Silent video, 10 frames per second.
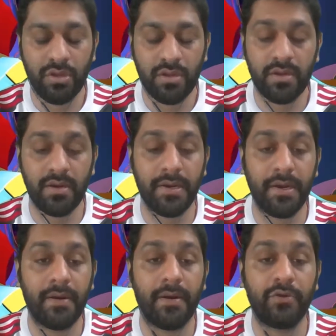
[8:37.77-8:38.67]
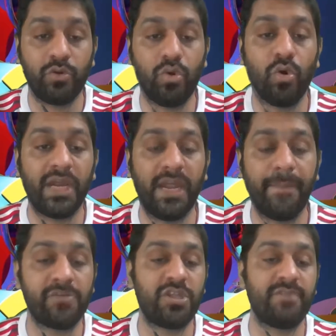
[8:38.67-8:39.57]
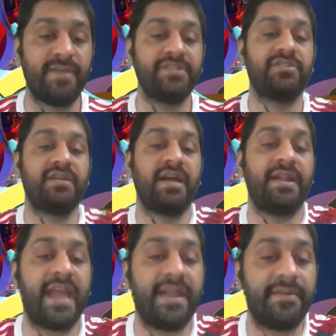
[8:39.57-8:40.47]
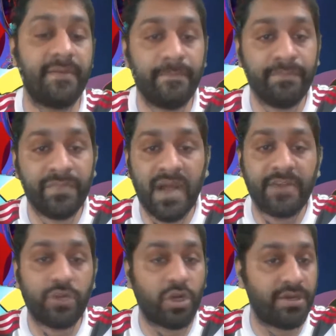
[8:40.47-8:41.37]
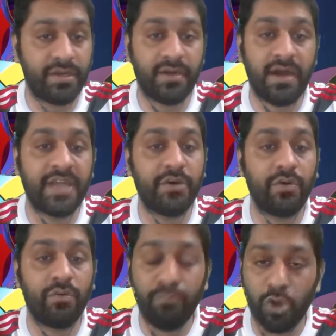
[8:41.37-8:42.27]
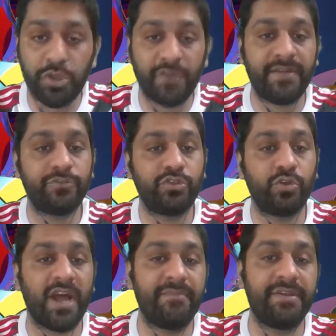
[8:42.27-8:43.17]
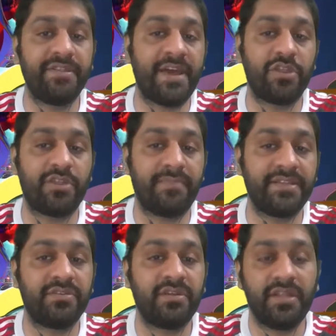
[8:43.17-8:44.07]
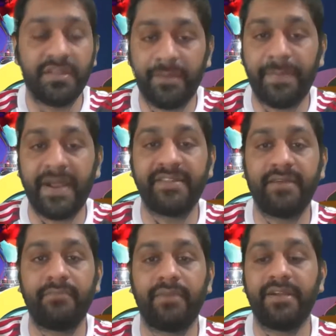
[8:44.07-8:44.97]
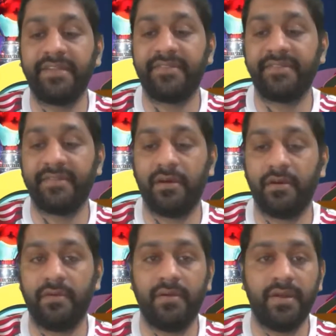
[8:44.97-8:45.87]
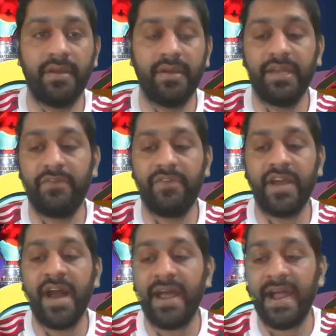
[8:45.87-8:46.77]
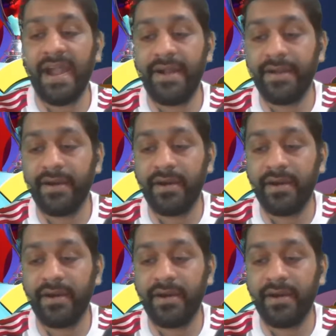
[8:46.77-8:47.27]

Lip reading: goalkeepers on the bench? And again, I thought either both of them should have been there on the bench. Surprising, but yes, here we are, and